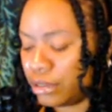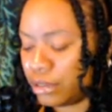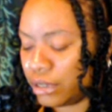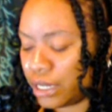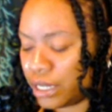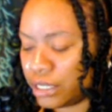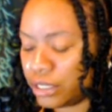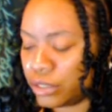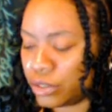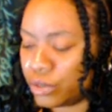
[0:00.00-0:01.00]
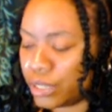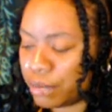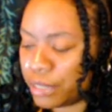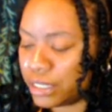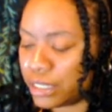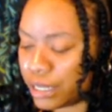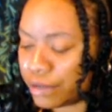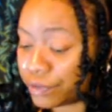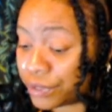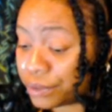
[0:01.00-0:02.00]
Okay, so that means that
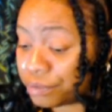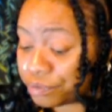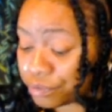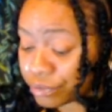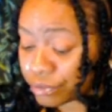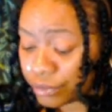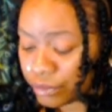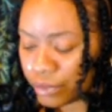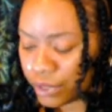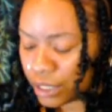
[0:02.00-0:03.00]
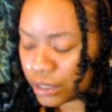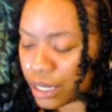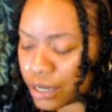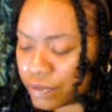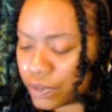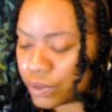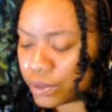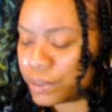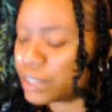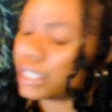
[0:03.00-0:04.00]
for a lot of you, it
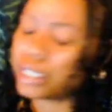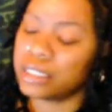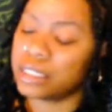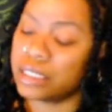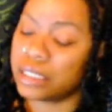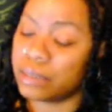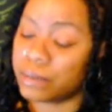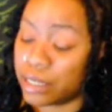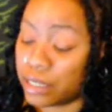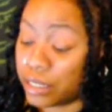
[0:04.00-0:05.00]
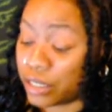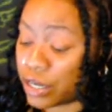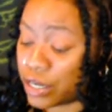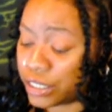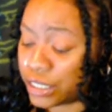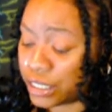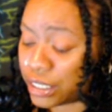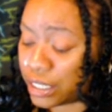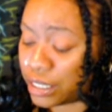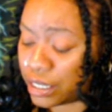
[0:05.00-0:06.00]
was like this unconscious
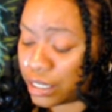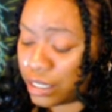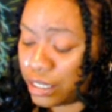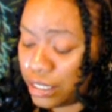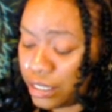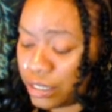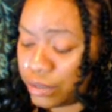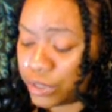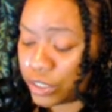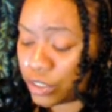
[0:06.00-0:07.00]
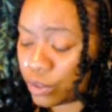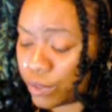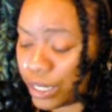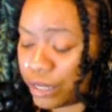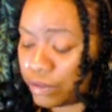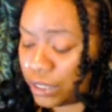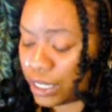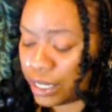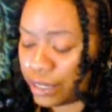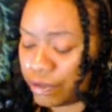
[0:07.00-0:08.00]
thing. It was just a way of
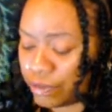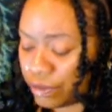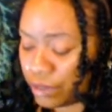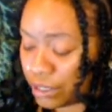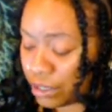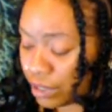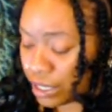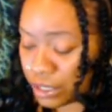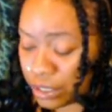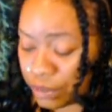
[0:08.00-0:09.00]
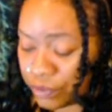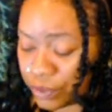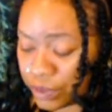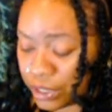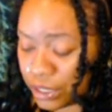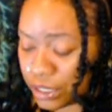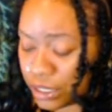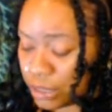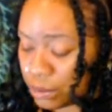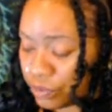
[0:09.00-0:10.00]
life. Okay, some of you, it could have
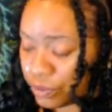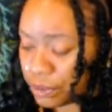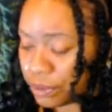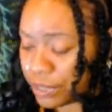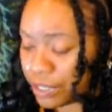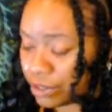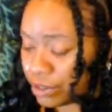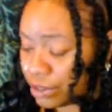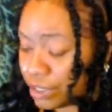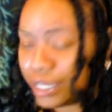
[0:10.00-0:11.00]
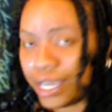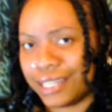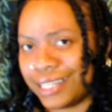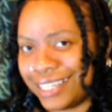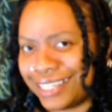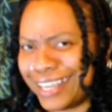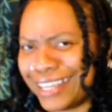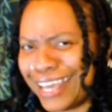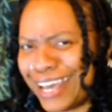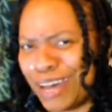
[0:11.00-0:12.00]
stemmed from a mother. As I say
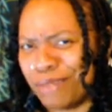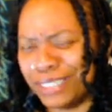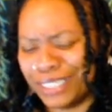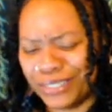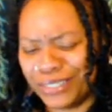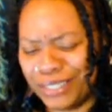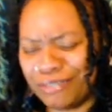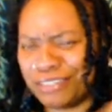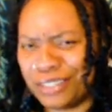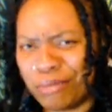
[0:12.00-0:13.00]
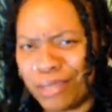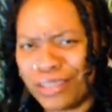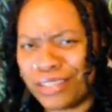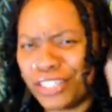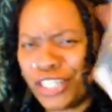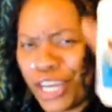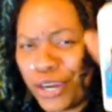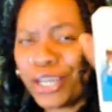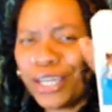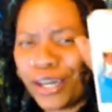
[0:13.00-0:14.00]
that, I'm literally flipping the
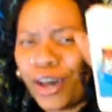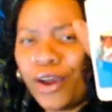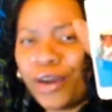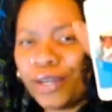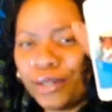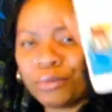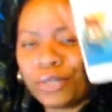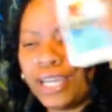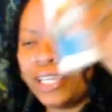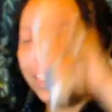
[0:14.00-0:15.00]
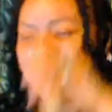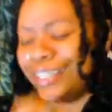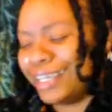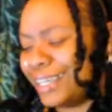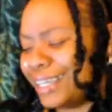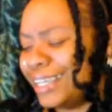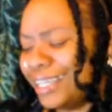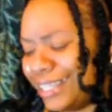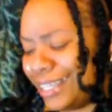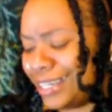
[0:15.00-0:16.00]
Chariot card upright in the deck.
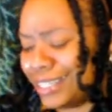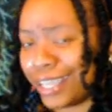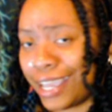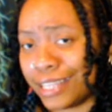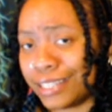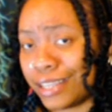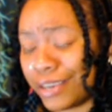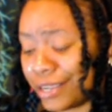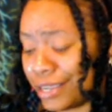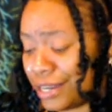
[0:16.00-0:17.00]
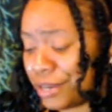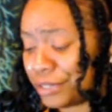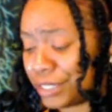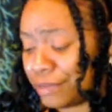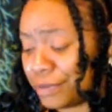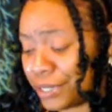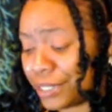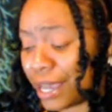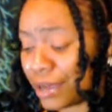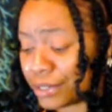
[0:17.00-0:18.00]
That is Cancerian energy, fourth
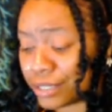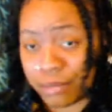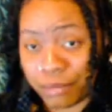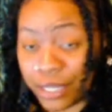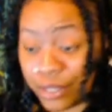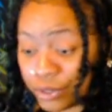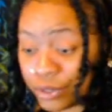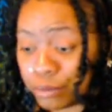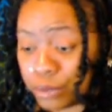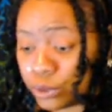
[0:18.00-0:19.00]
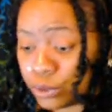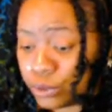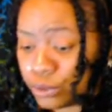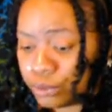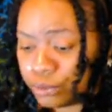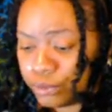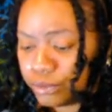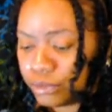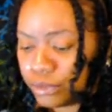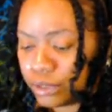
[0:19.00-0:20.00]
house, the mother, the moon.
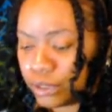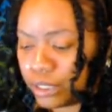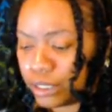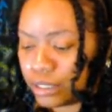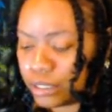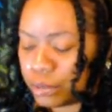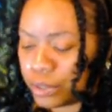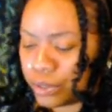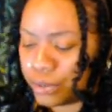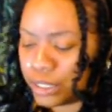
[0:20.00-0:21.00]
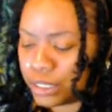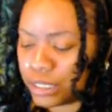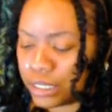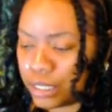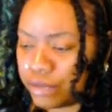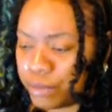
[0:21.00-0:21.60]
Okay, spirit, what is this love